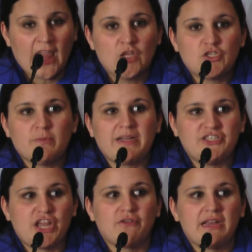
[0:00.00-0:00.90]
So by
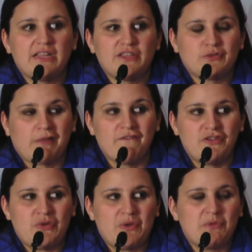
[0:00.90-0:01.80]
generating this
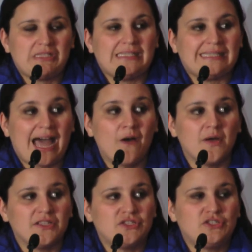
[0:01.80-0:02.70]
revenue, it will allow
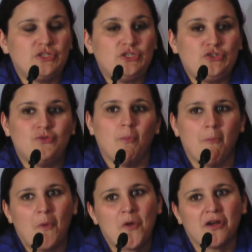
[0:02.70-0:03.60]
us to do
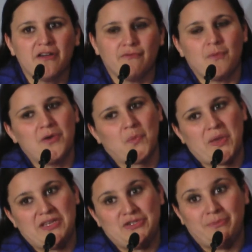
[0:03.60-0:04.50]
more of what
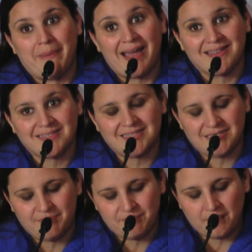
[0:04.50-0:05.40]
we do best.
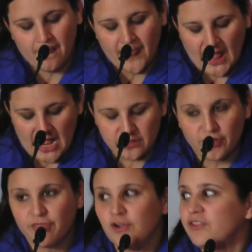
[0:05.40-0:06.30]
And the
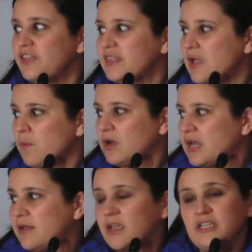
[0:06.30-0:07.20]
third thing that we're
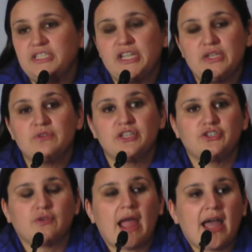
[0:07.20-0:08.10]
gonna continue to
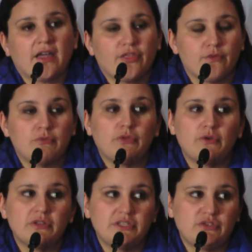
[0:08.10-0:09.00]
track through
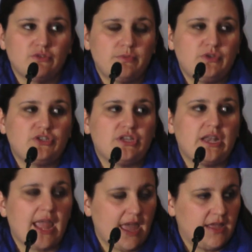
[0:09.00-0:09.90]
local distribution
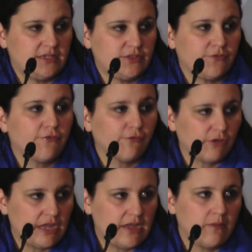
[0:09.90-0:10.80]
and the
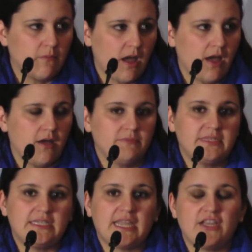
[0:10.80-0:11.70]
free
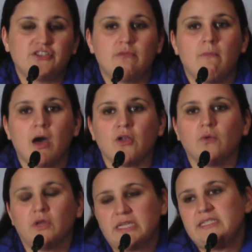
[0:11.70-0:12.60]
syndication model
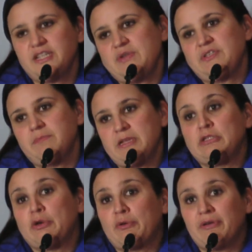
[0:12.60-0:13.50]
will continue to be
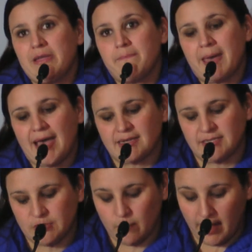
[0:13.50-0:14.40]
local impact
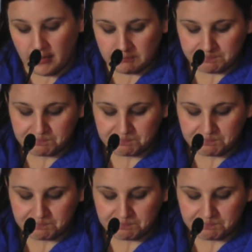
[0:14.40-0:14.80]
as well.